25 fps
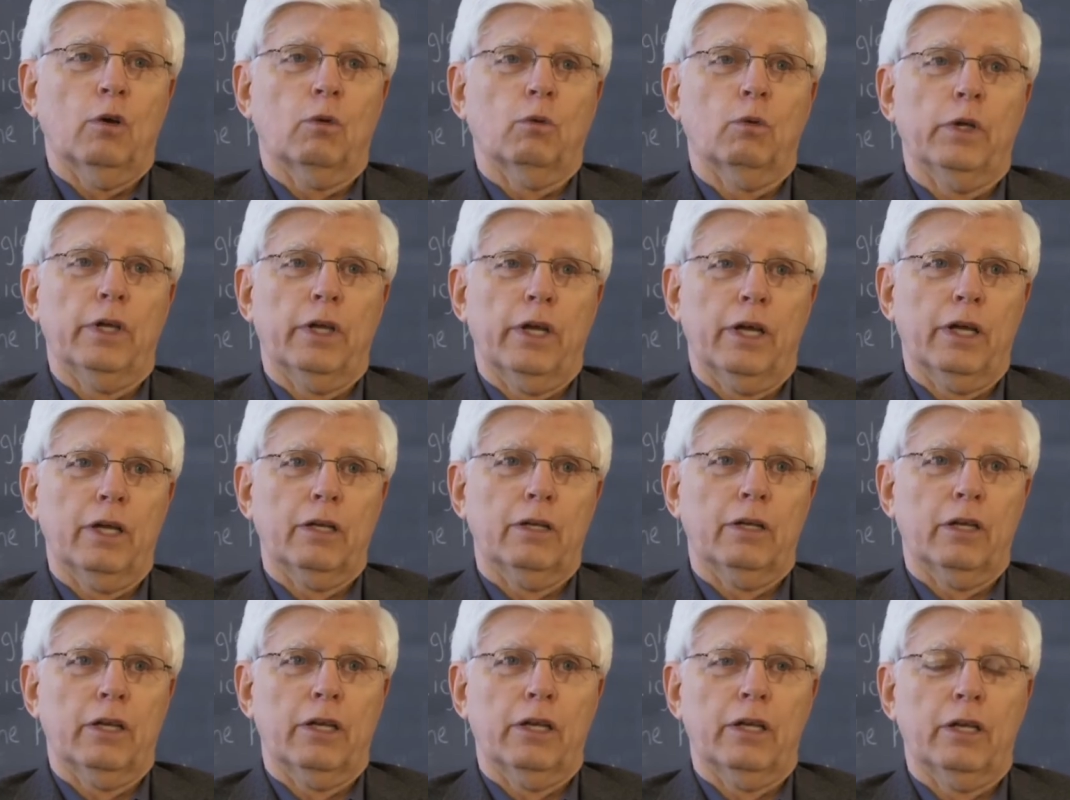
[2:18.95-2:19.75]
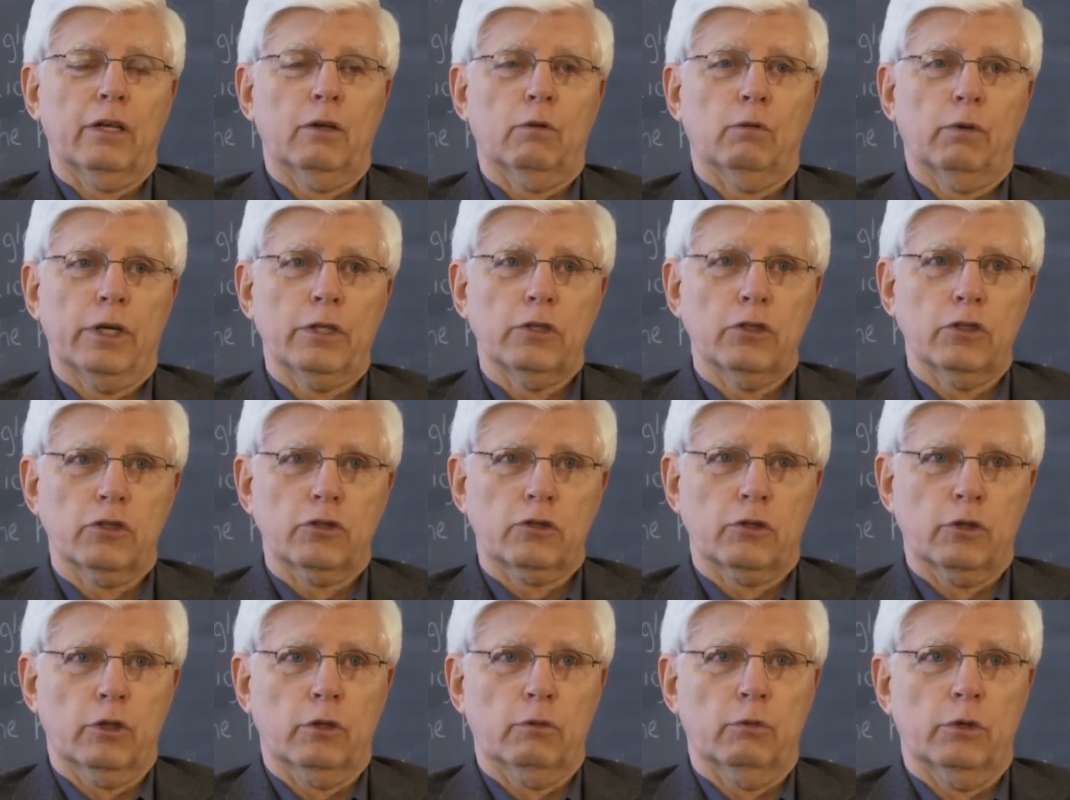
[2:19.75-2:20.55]
We had a
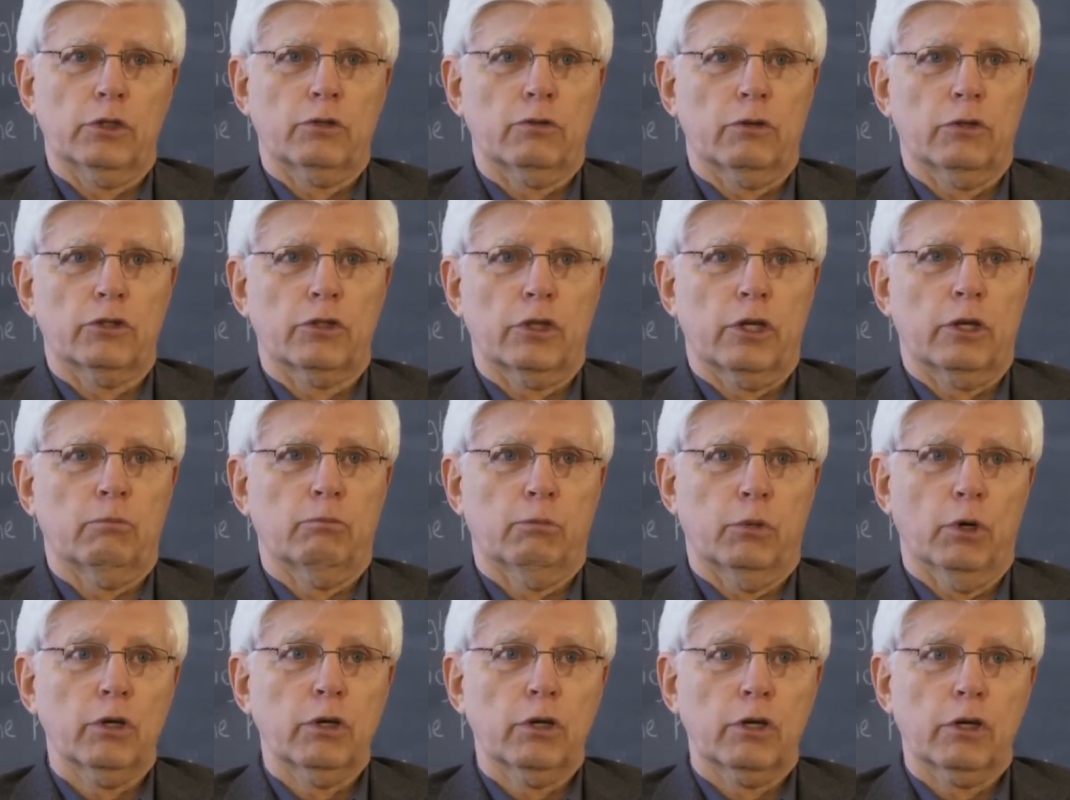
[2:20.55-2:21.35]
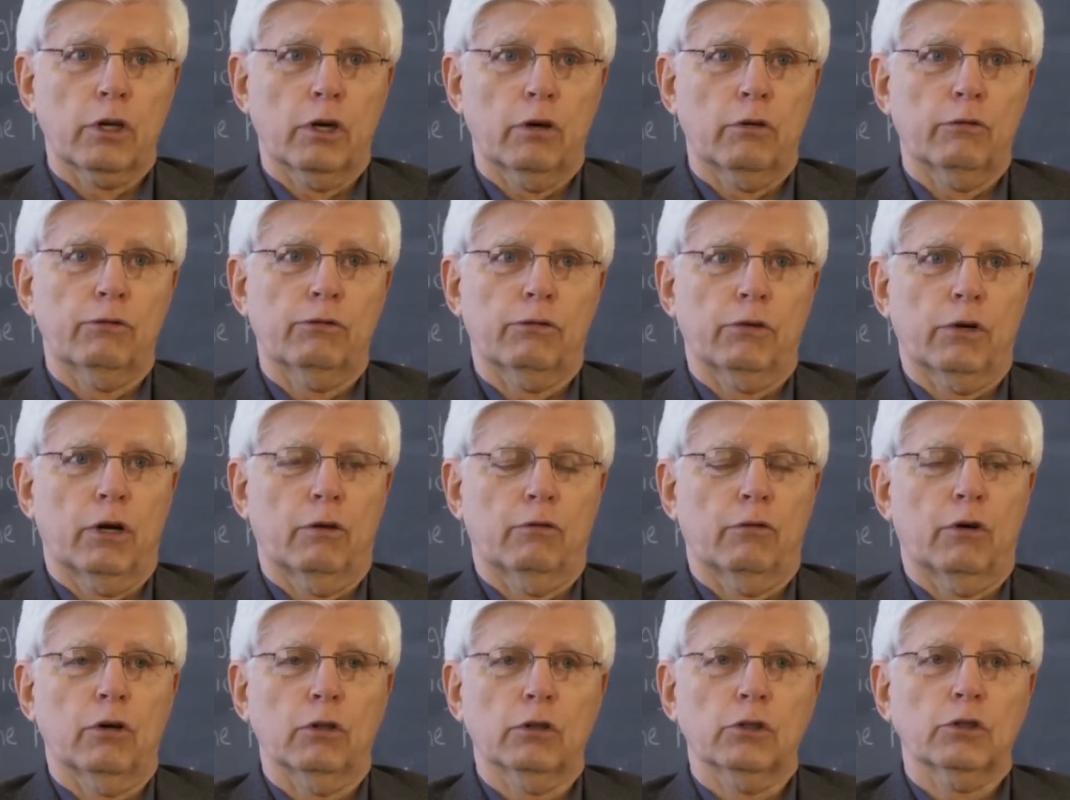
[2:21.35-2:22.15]
register, which was a book of,
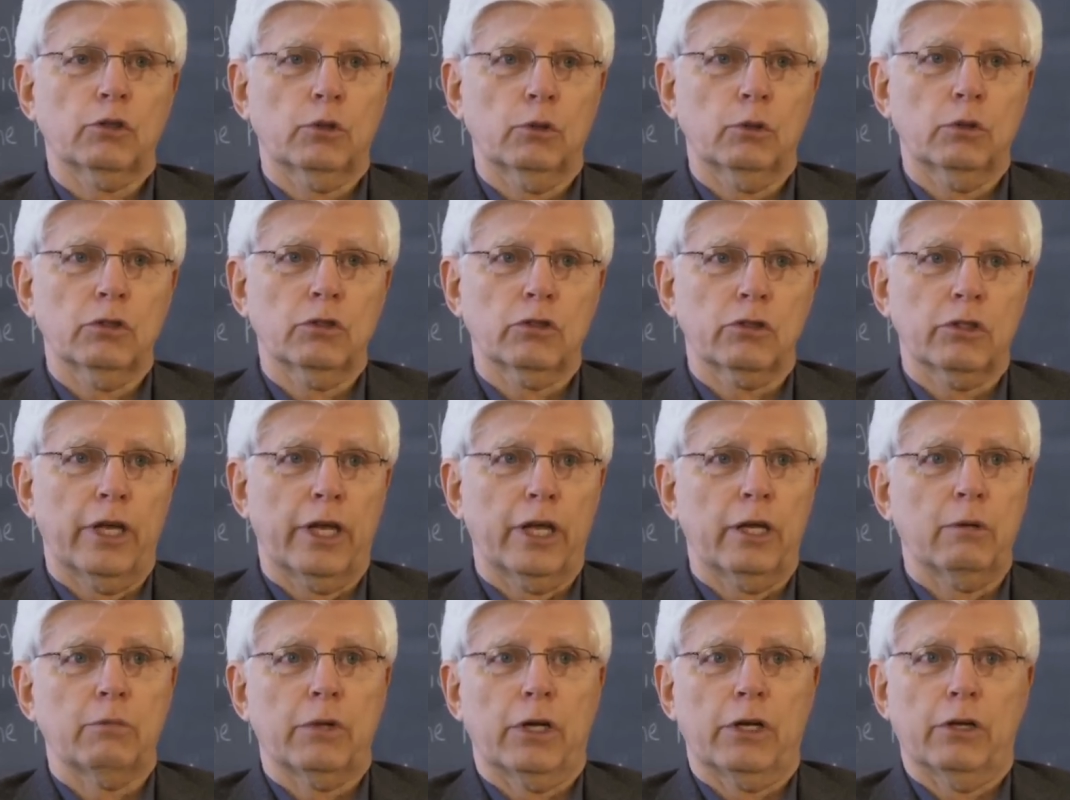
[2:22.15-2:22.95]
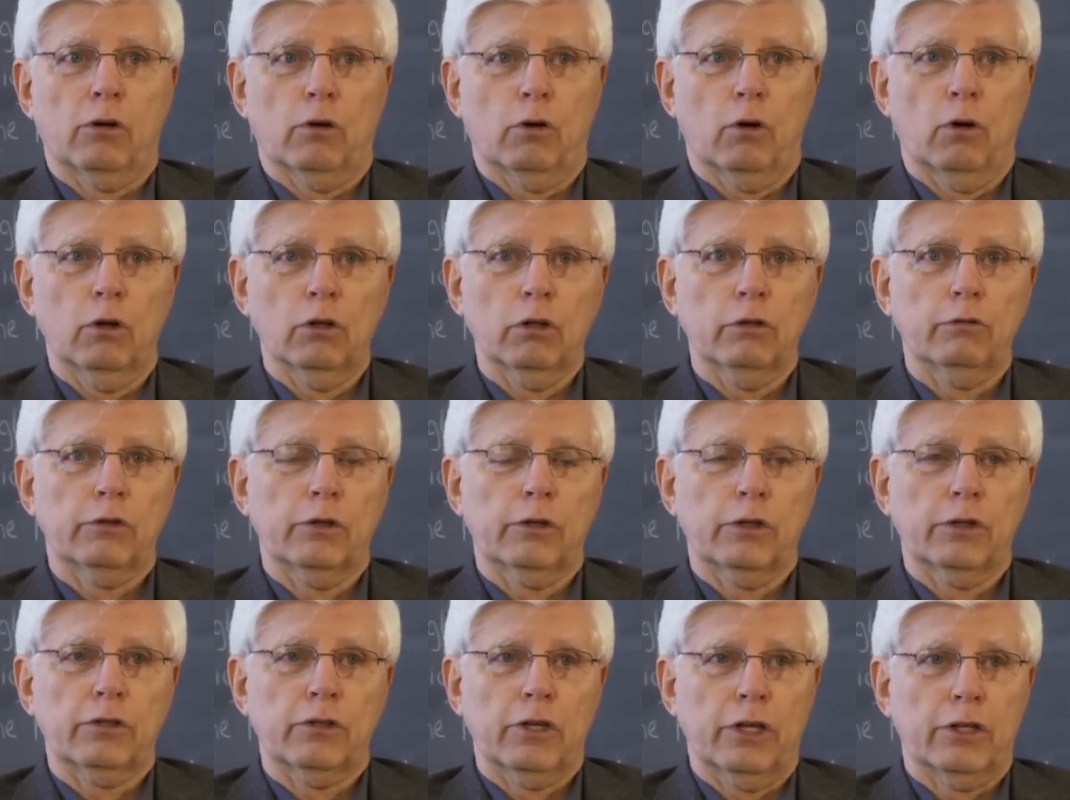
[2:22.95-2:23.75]
of all the students' name and all of
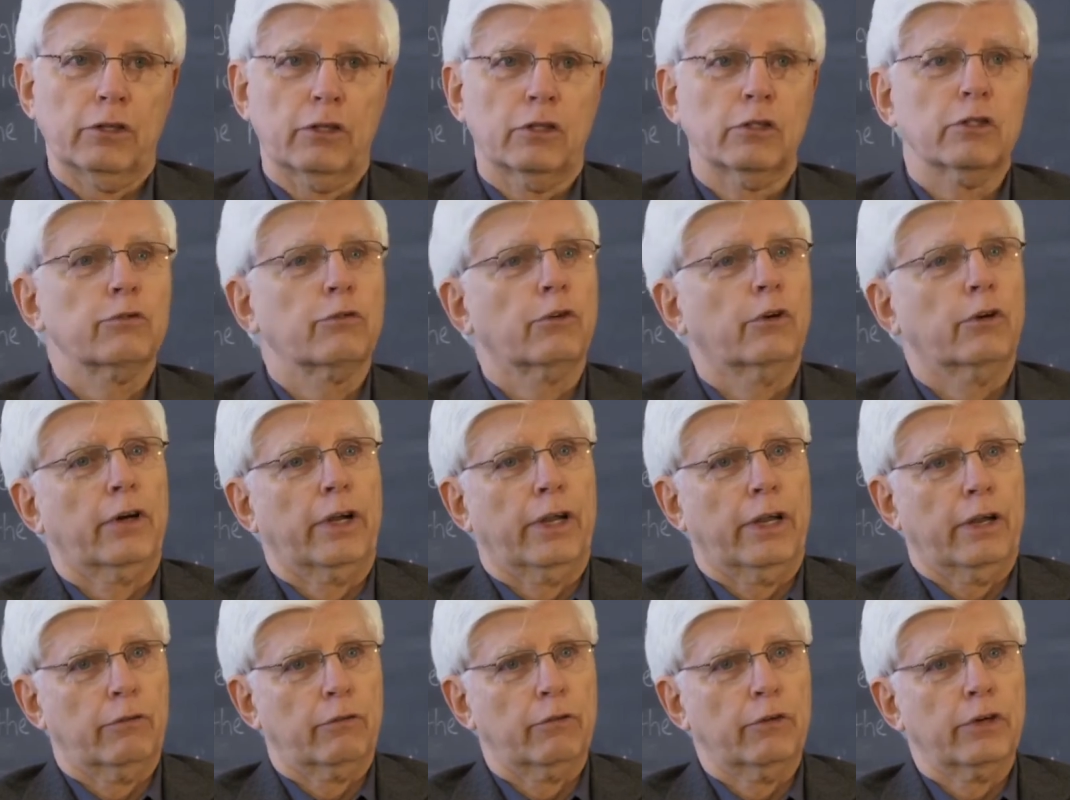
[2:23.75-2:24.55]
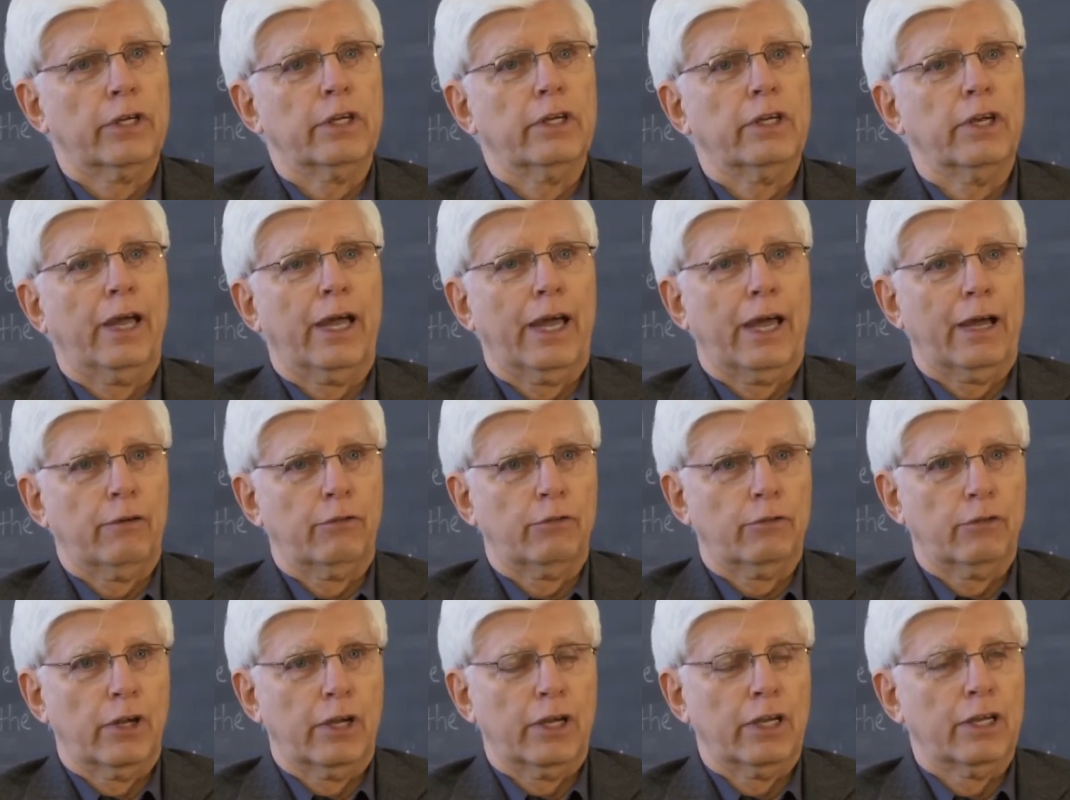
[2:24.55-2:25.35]
their attendance for every
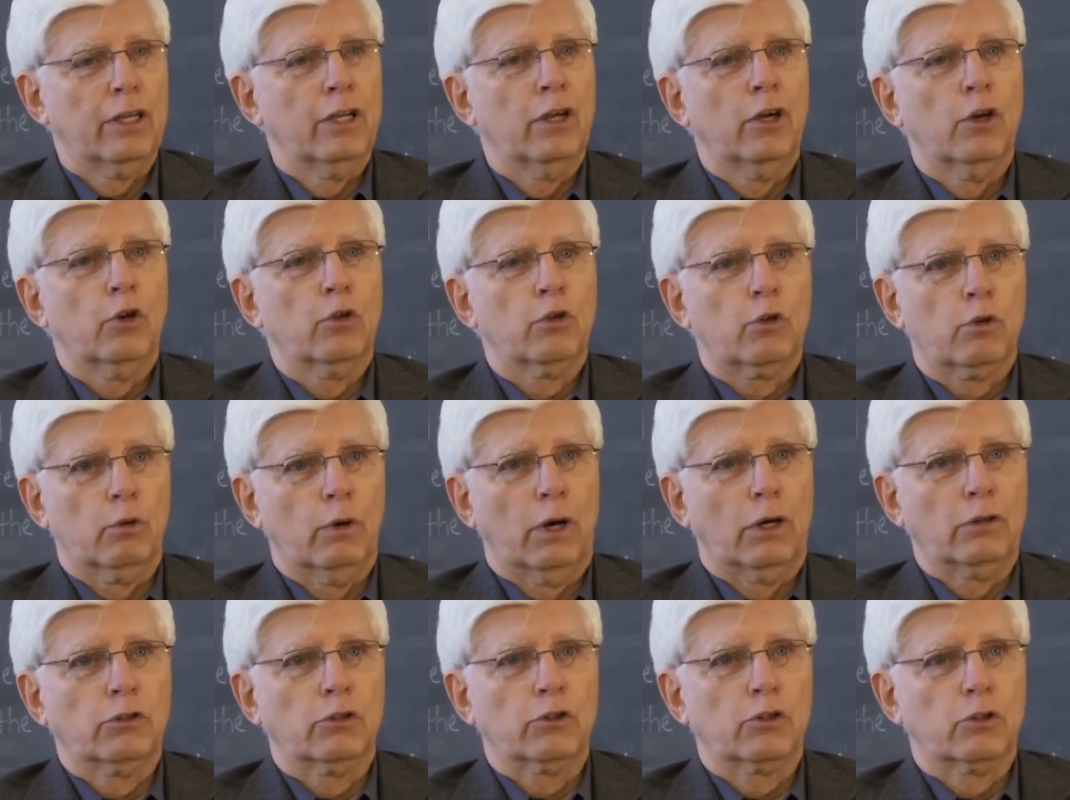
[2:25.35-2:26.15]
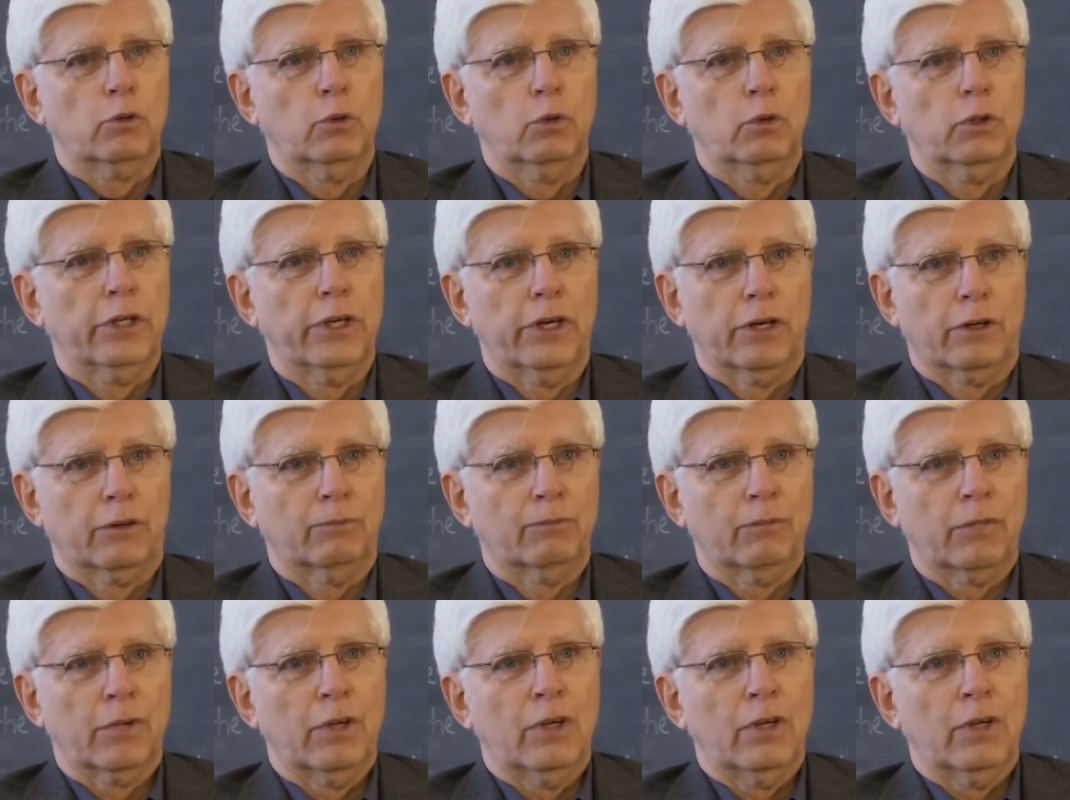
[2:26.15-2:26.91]
half day throughout the school year.